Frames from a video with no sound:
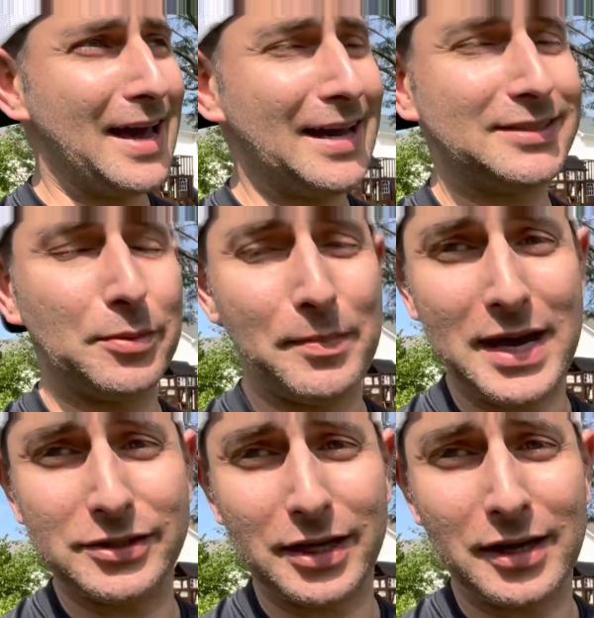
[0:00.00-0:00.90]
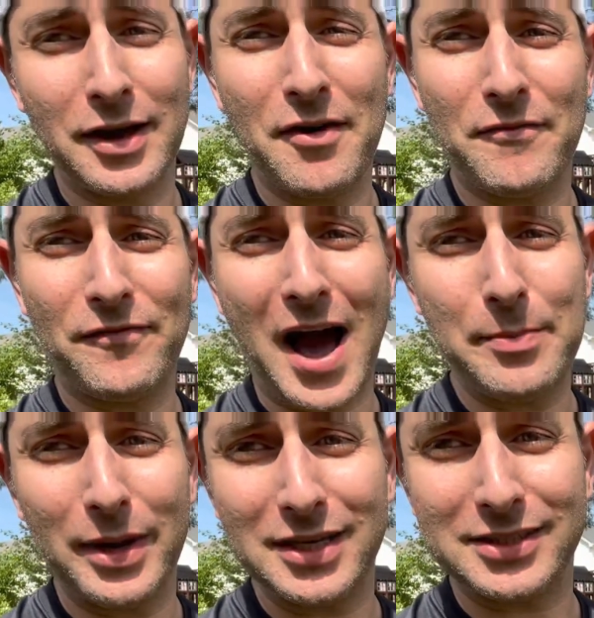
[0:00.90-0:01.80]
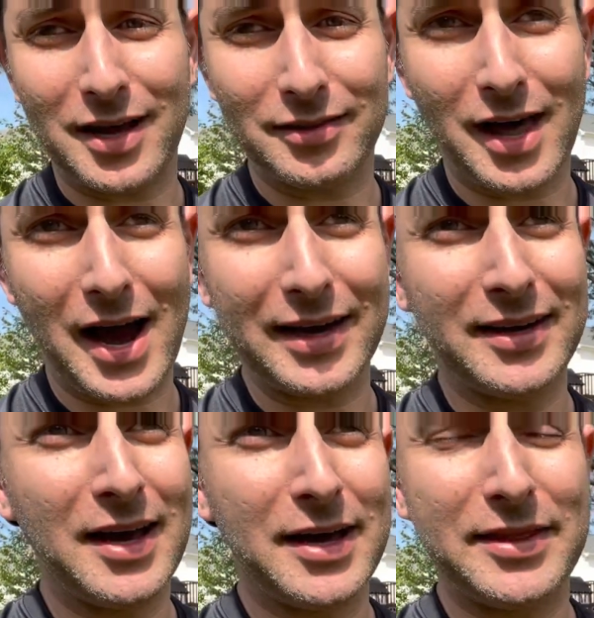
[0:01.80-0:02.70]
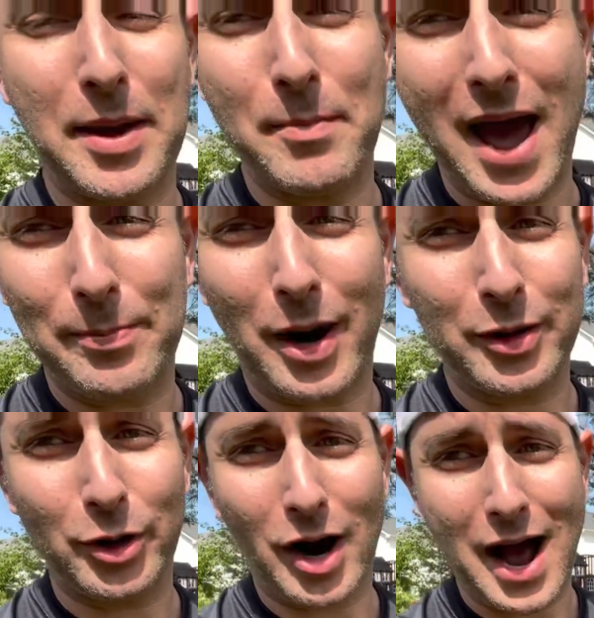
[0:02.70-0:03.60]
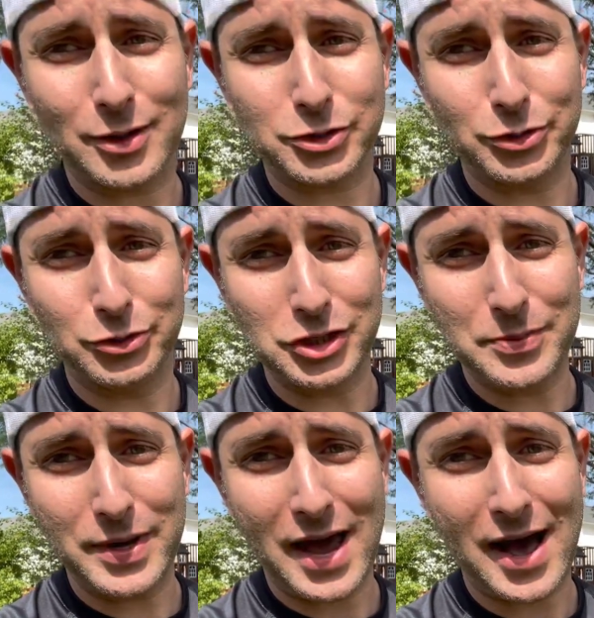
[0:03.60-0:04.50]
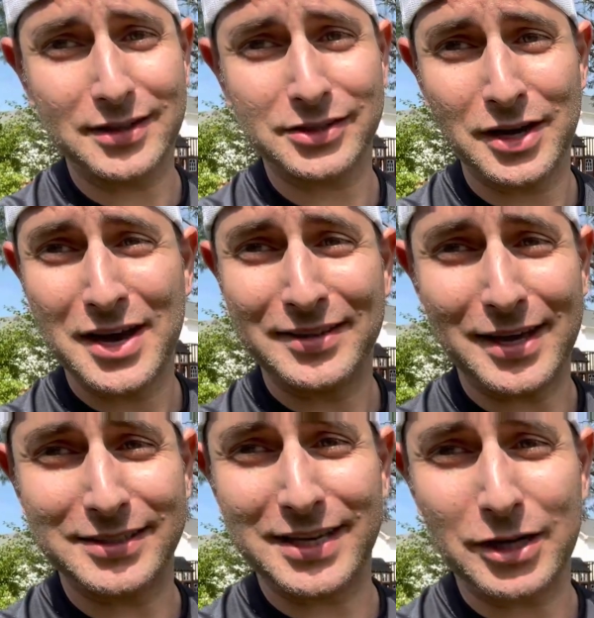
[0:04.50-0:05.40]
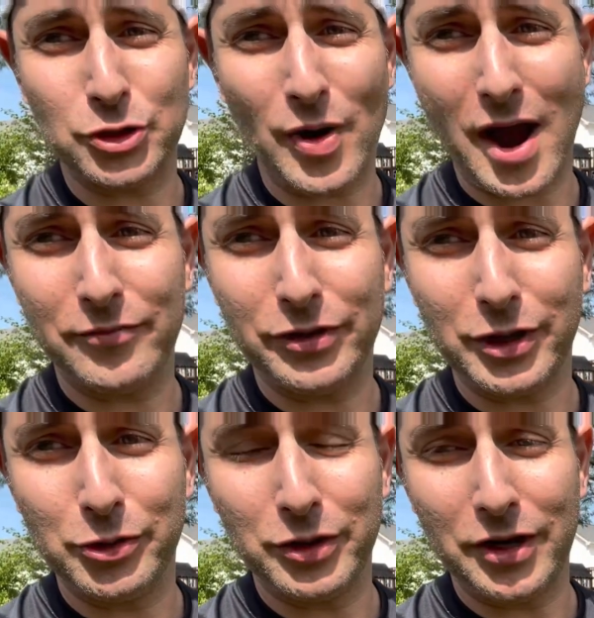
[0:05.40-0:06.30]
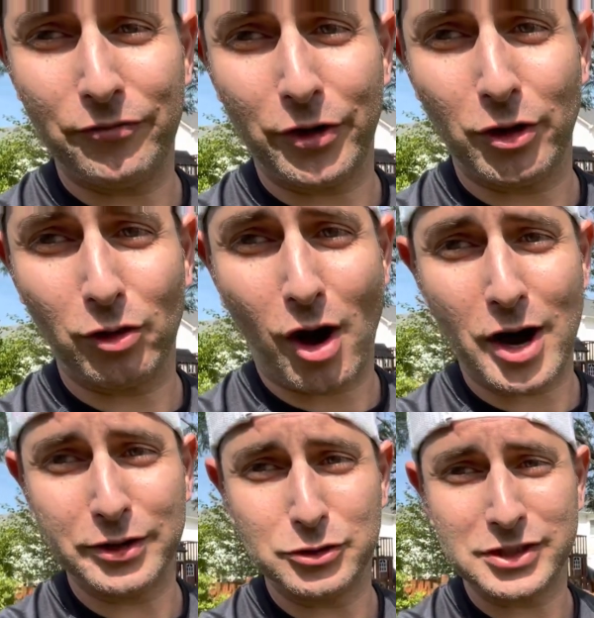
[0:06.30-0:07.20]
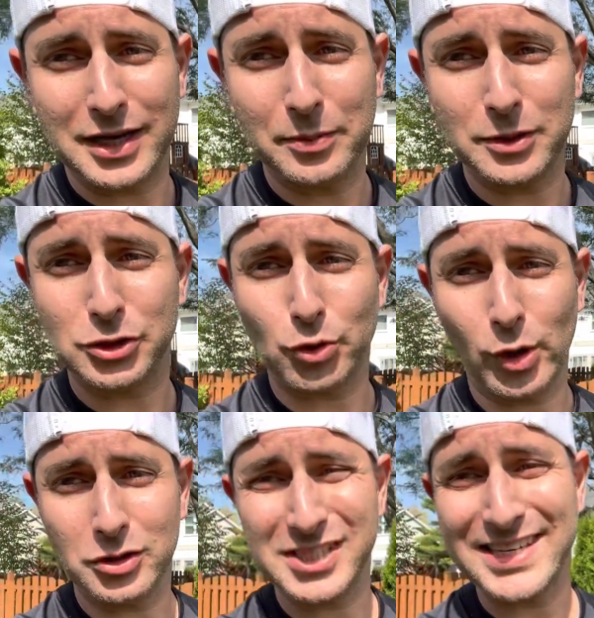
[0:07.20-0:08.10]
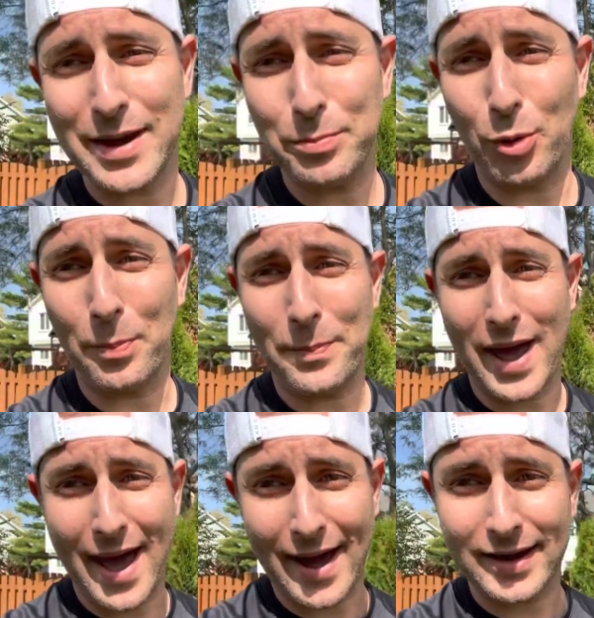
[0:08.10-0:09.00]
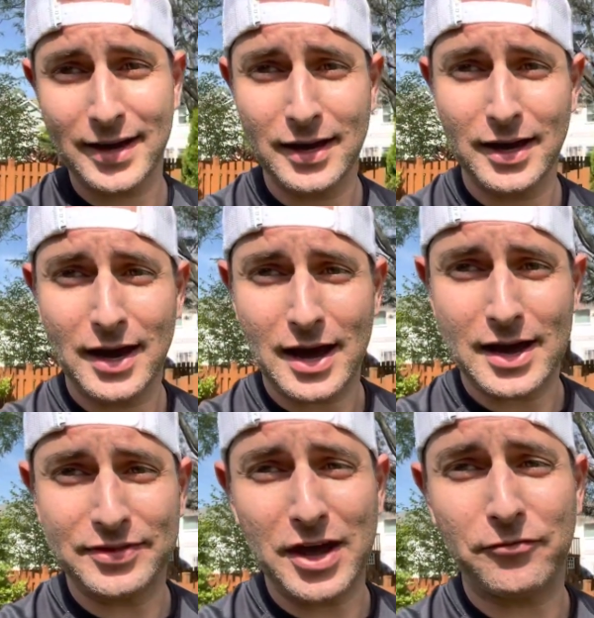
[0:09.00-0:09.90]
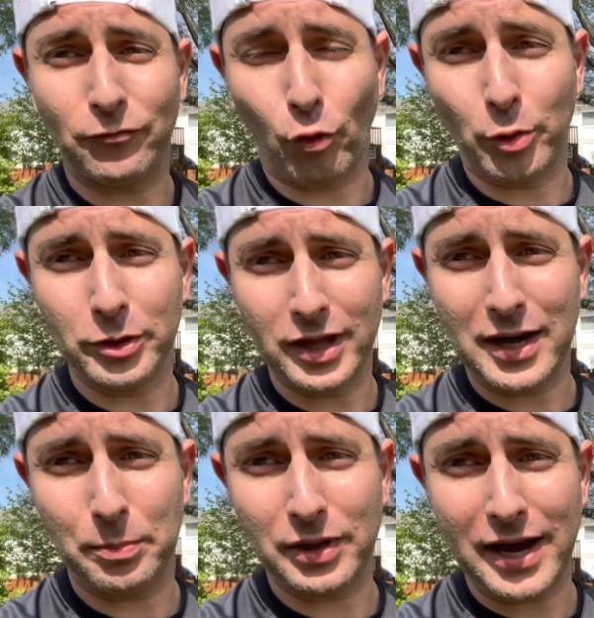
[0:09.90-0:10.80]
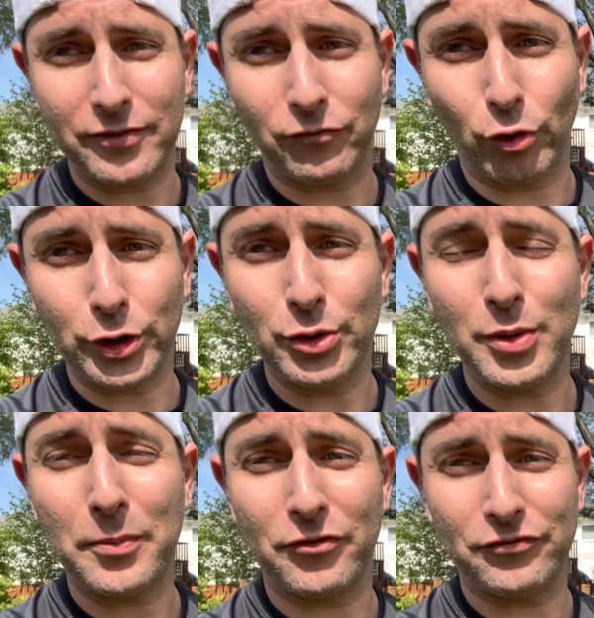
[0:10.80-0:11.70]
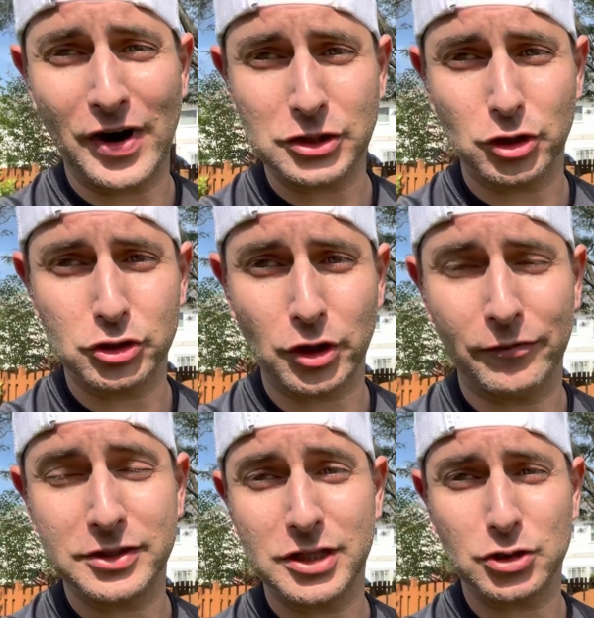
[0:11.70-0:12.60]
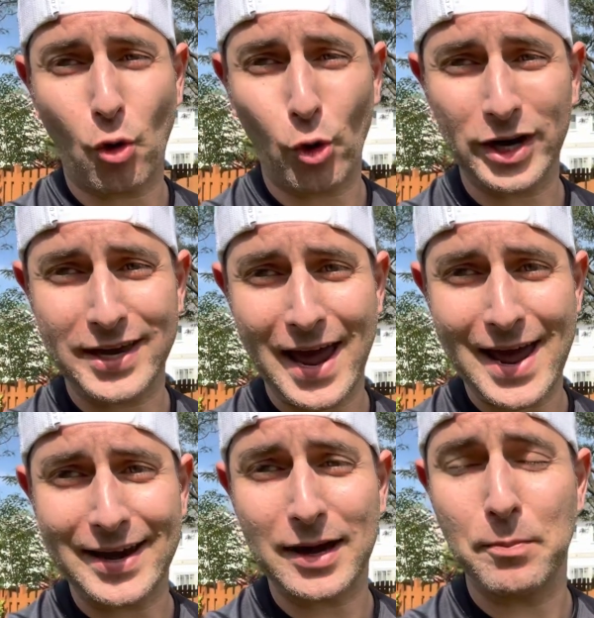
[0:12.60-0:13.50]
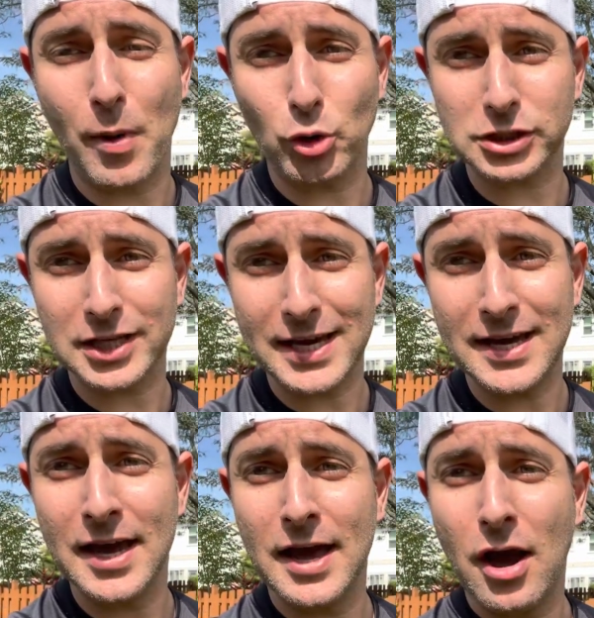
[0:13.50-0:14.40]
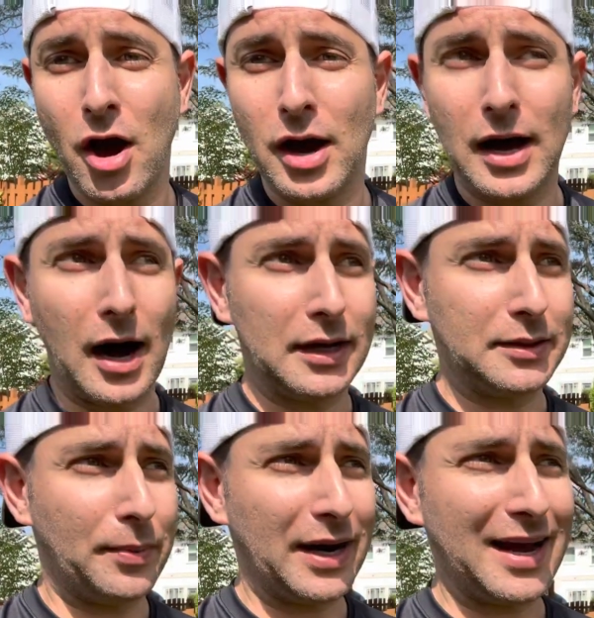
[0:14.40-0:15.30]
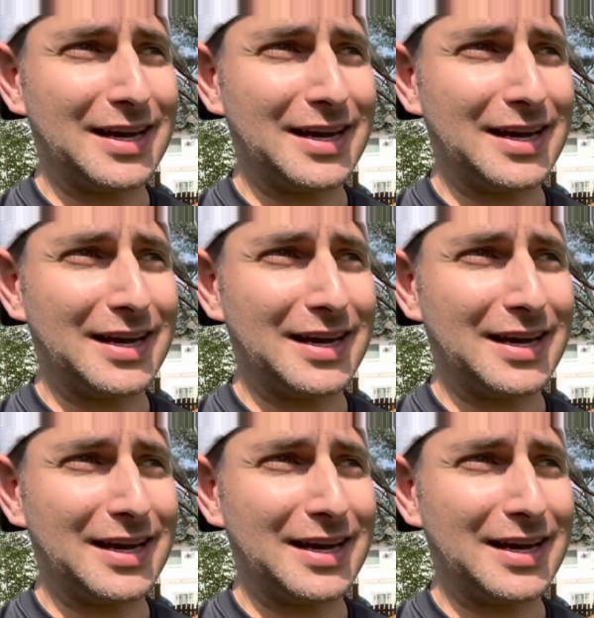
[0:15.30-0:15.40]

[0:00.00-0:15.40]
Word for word: It's amazing. Five minutes online, they map out your house through GPS, they send you everything you need for your lawn, you send them a soil sample back, and they formulate a plan for you. Professional services, organic mostly, uh, depending